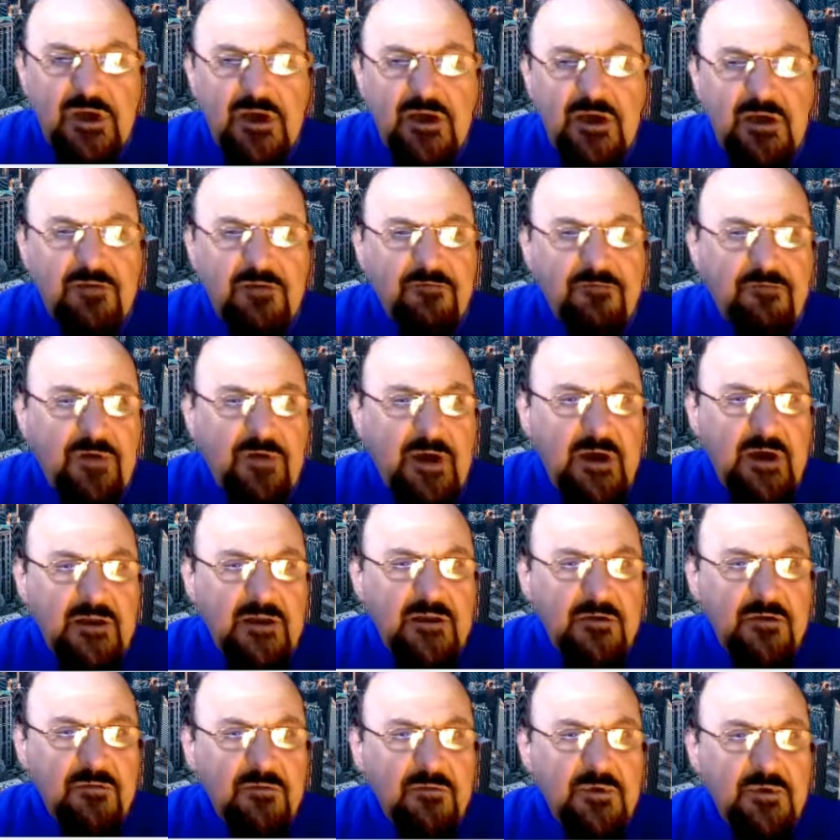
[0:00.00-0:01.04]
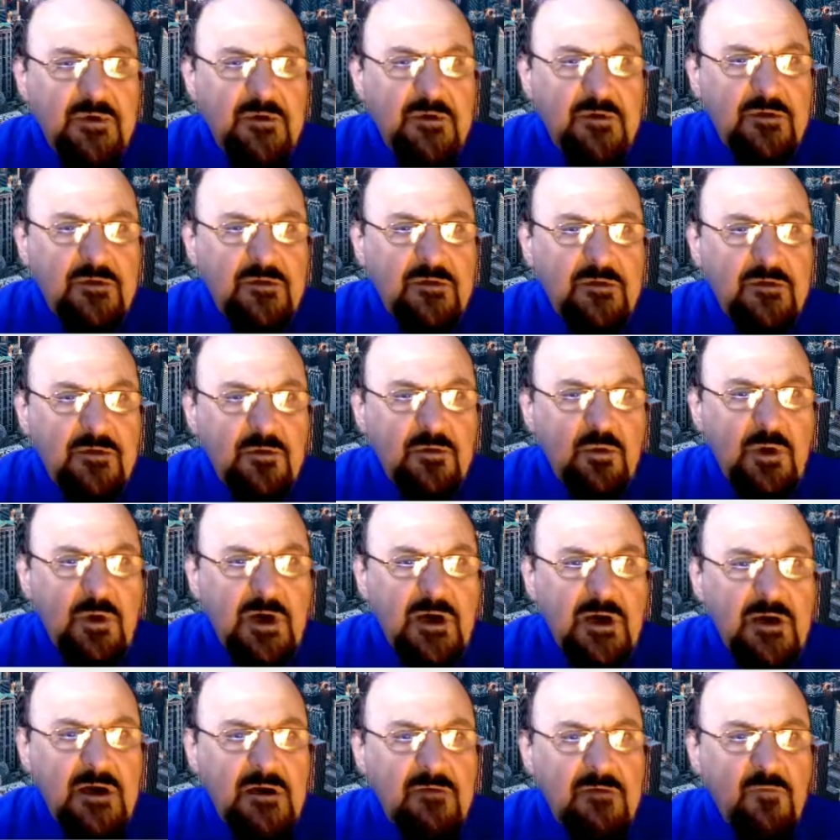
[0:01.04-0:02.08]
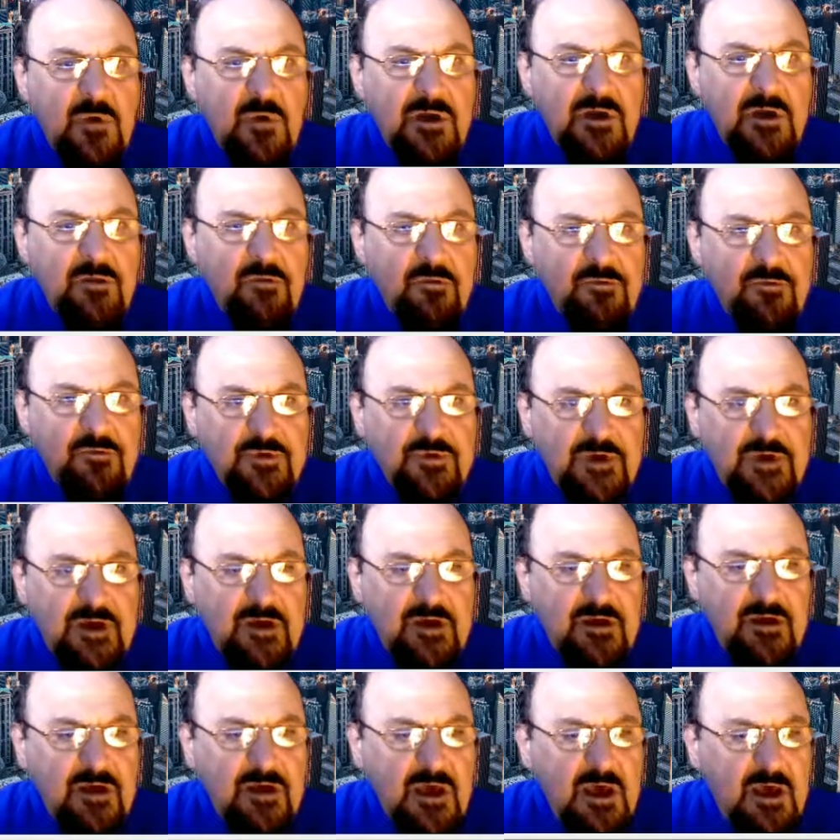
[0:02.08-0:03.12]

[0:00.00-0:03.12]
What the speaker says: in fact, Lua 1, 2, 3.